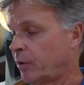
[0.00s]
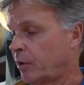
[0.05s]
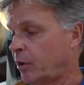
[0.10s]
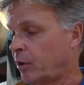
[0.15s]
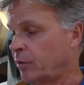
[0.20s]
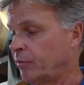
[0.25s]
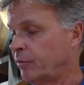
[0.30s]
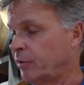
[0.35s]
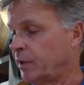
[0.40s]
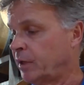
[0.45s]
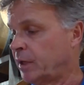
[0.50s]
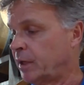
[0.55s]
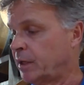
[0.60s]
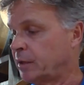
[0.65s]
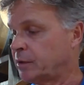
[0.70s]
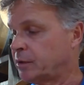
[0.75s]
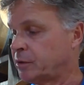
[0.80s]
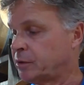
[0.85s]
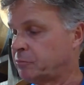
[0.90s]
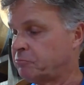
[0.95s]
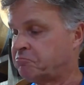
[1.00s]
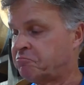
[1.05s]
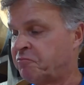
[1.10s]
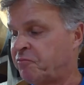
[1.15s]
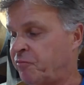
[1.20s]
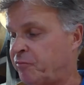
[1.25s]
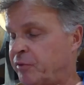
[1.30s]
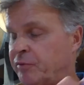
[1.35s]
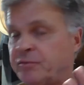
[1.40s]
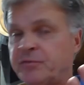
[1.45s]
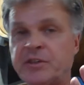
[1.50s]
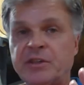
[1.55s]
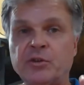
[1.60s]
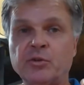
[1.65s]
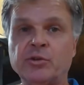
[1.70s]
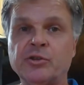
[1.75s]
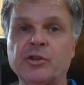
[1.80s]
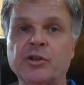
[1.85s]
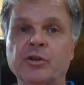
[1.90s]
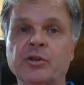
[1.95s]
over the last 15
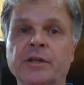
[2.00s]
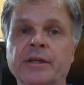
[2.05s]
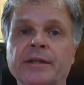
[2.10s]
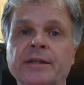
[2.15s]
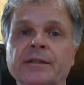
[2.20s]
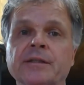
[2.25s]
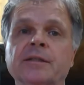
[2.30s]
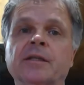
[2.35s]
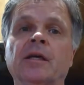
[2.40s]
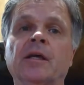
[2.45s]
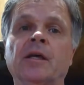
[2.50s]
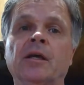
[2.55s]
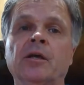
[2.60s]
or so years,